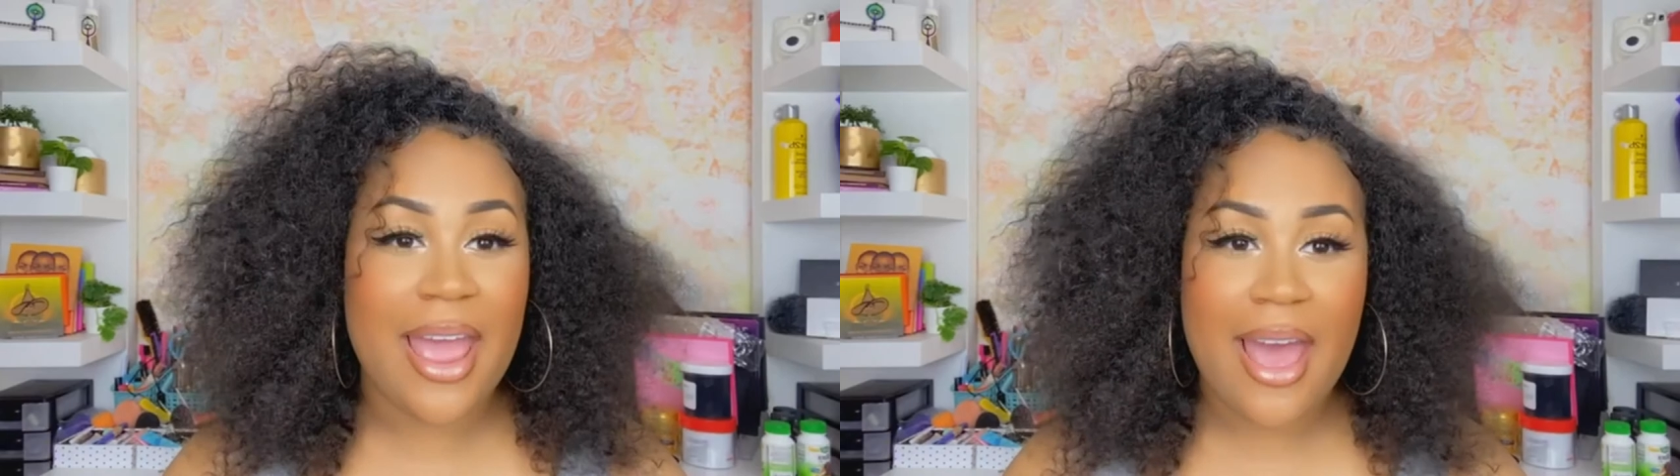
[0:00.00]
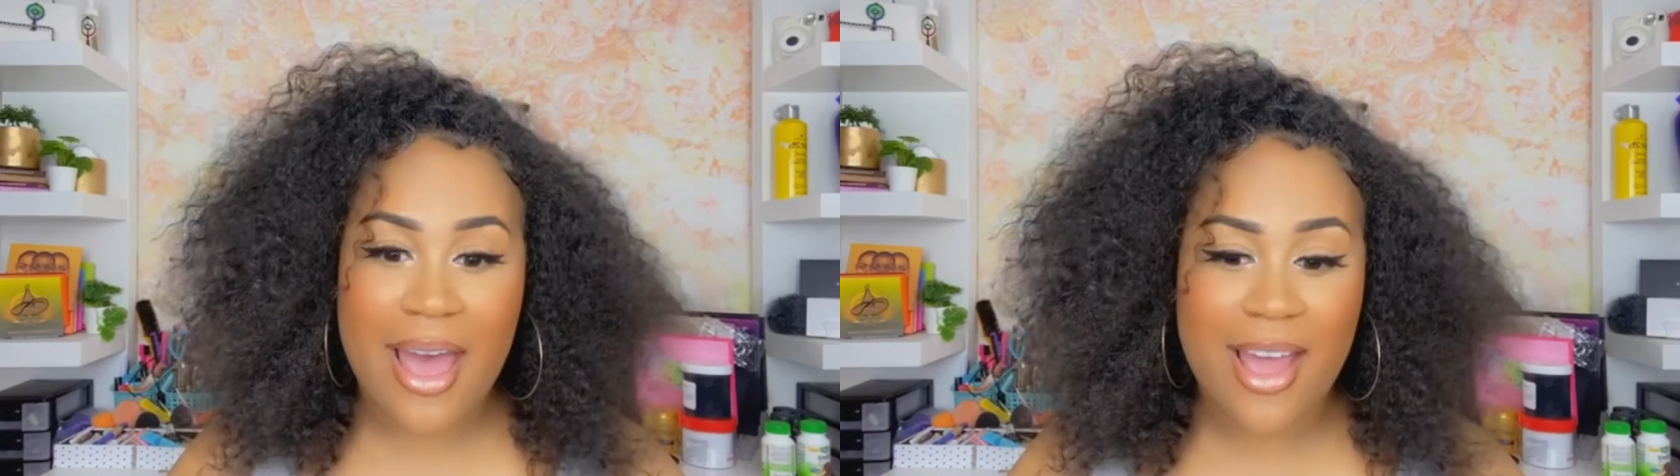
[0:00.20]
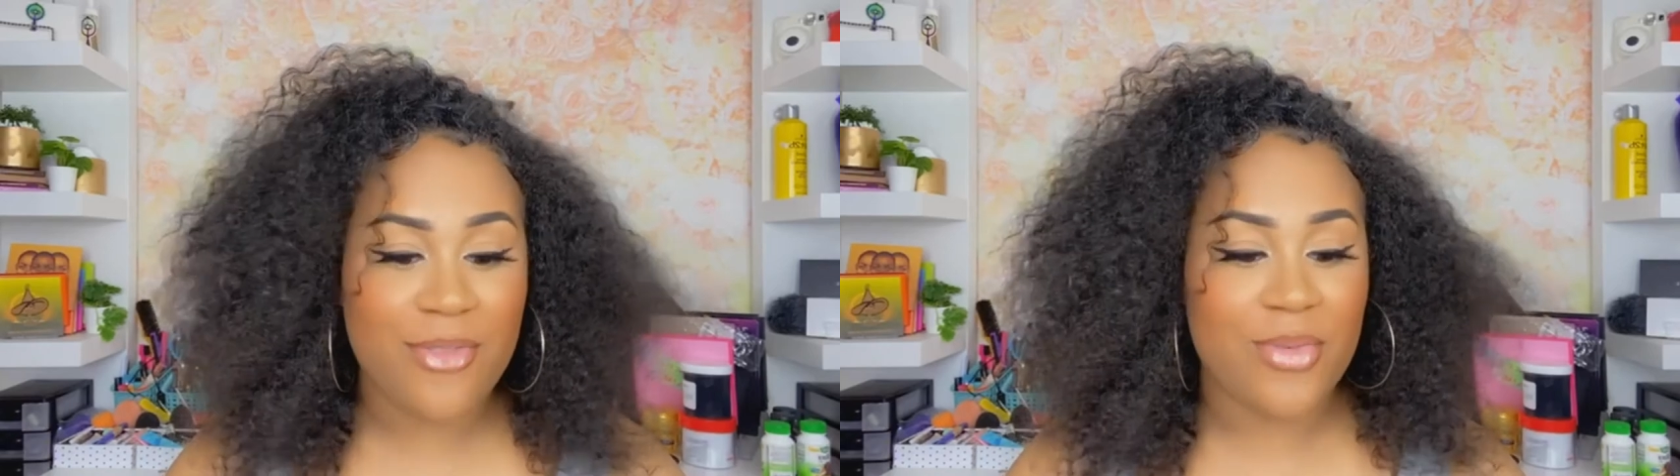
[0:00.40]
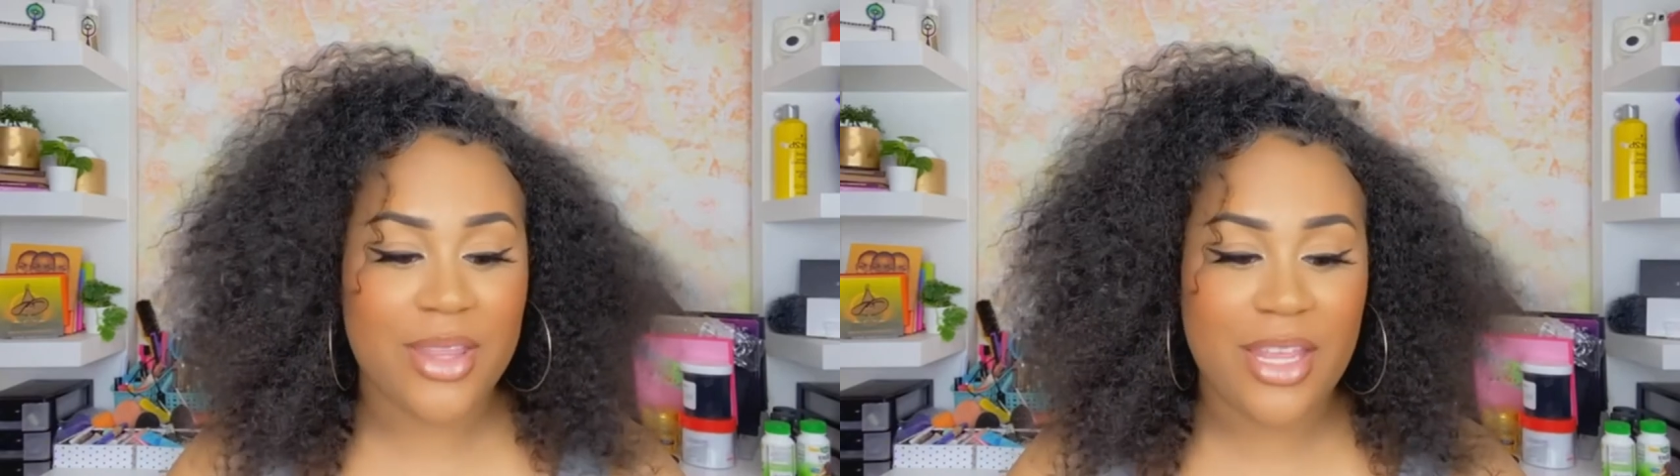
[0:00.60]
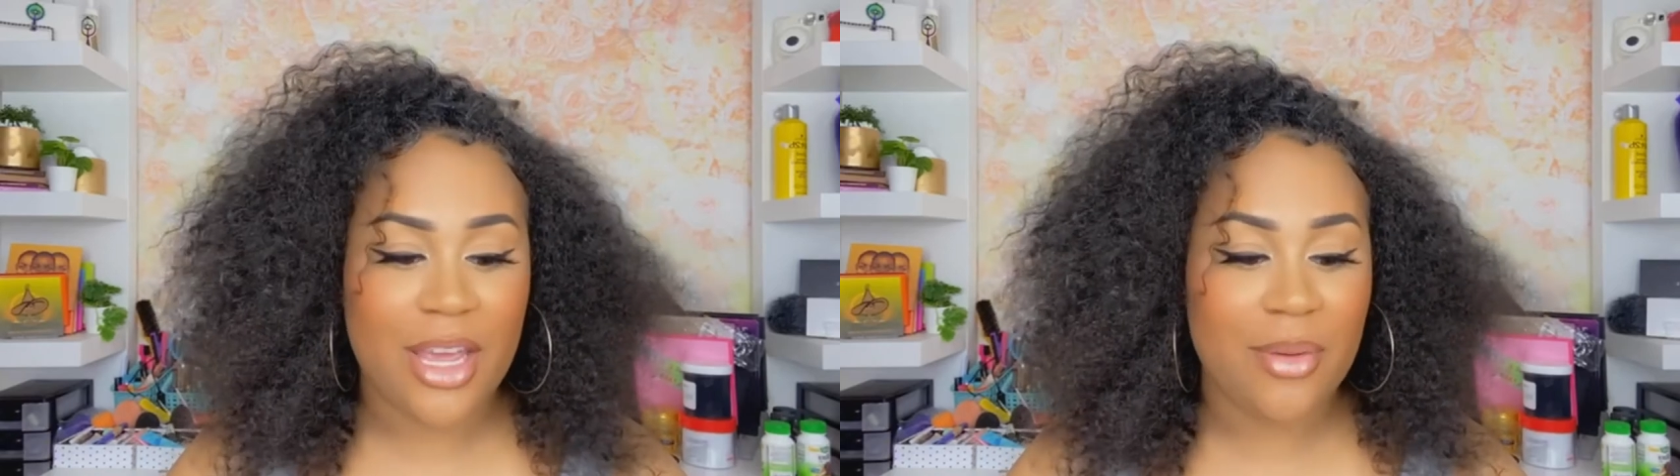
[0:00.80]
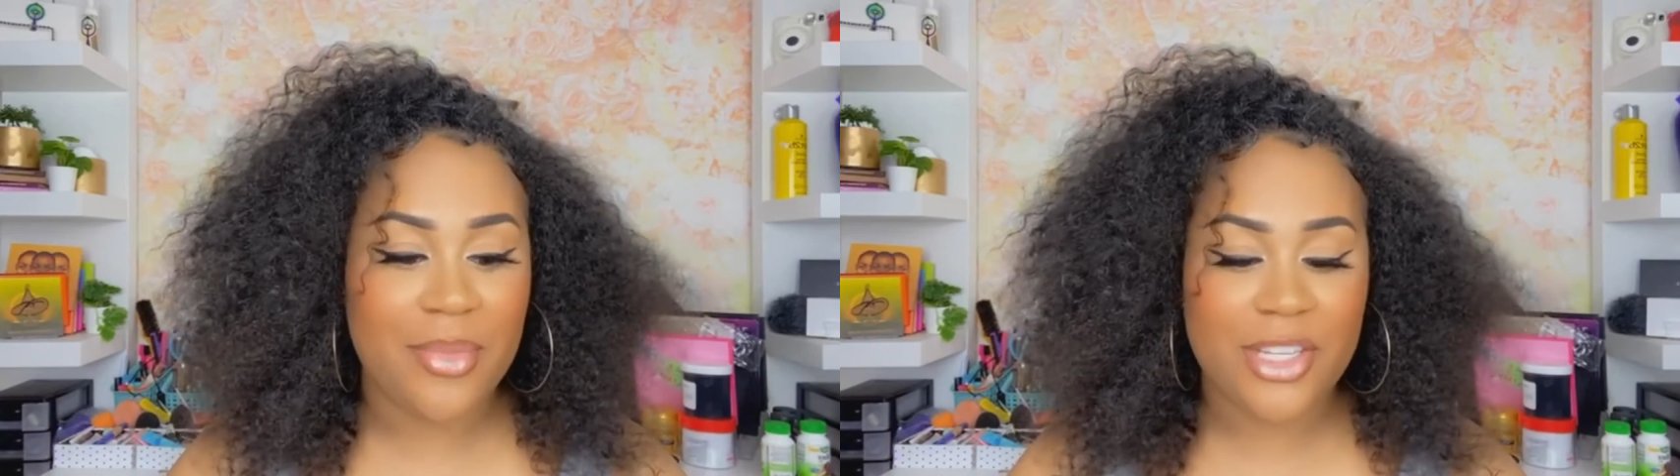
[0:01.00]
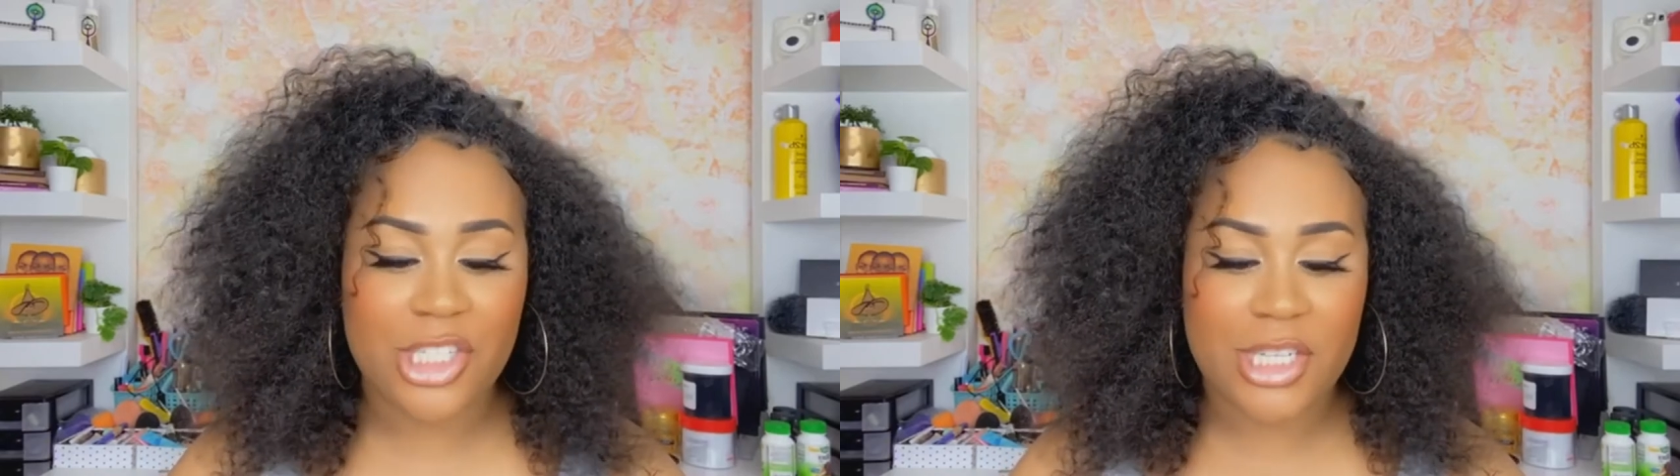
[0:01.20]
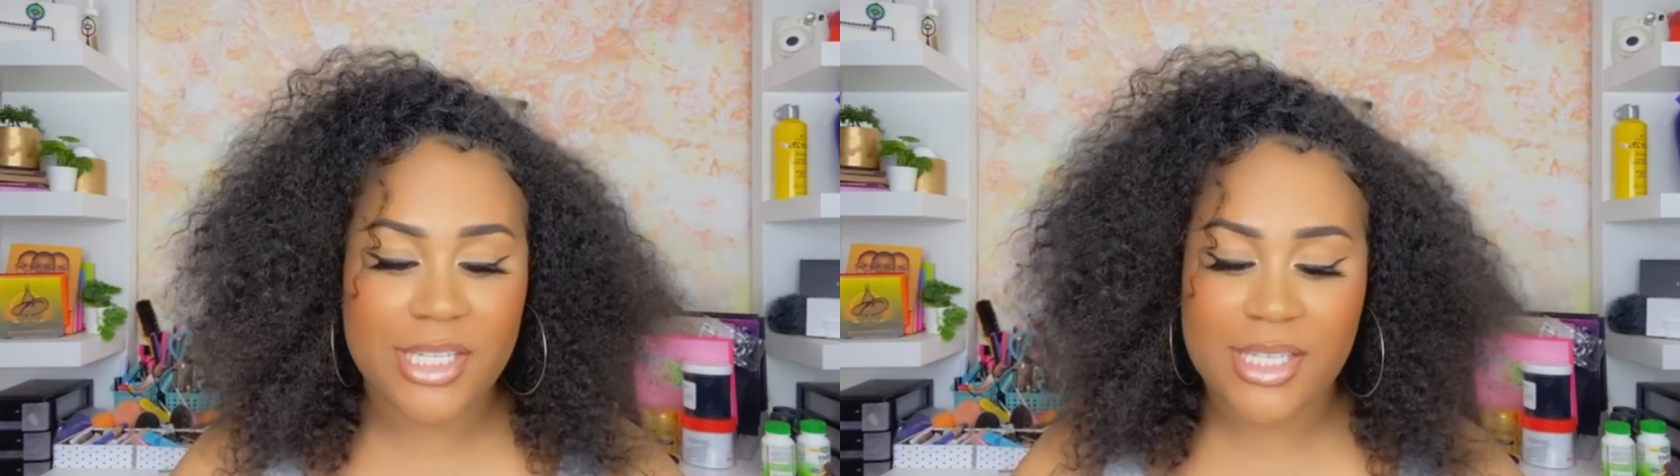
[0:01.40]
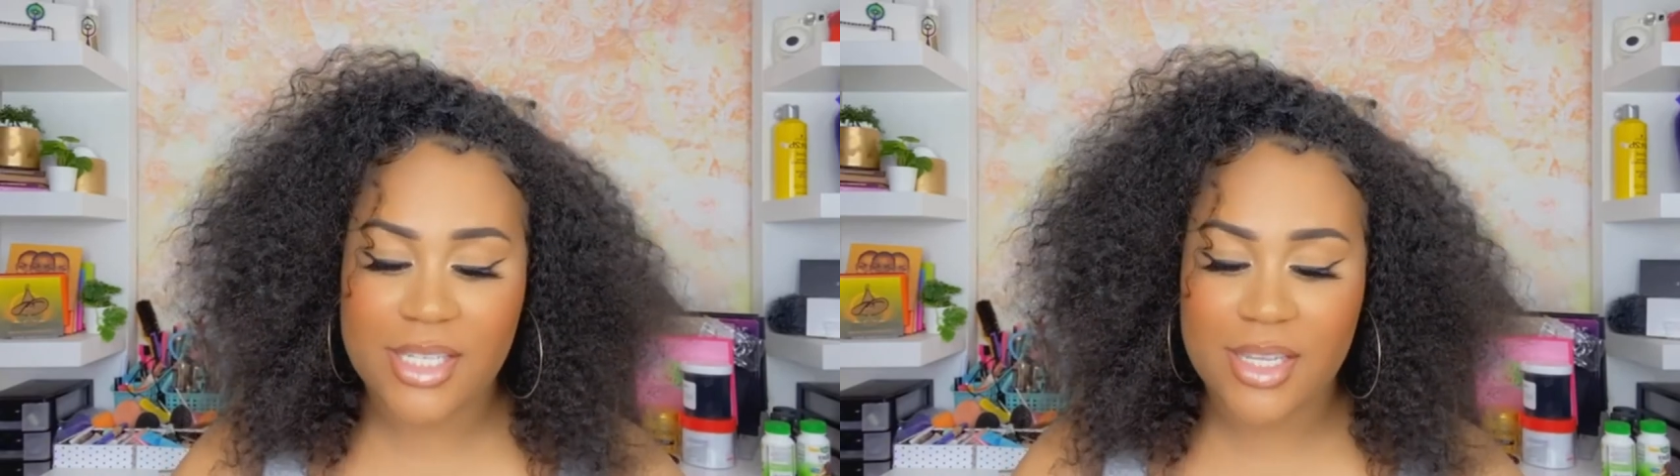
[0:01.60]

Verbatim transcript: have with them. It just,